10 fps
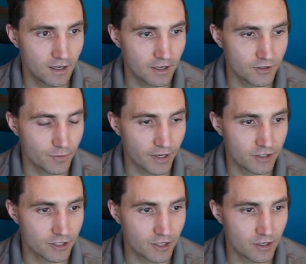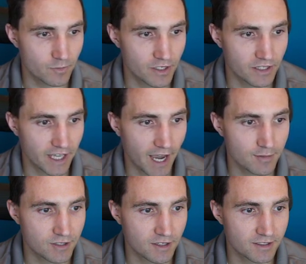Here's a picture reading the
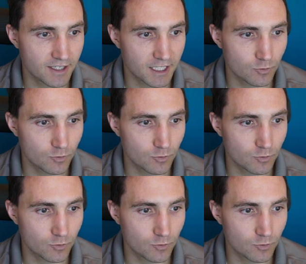caption. It says,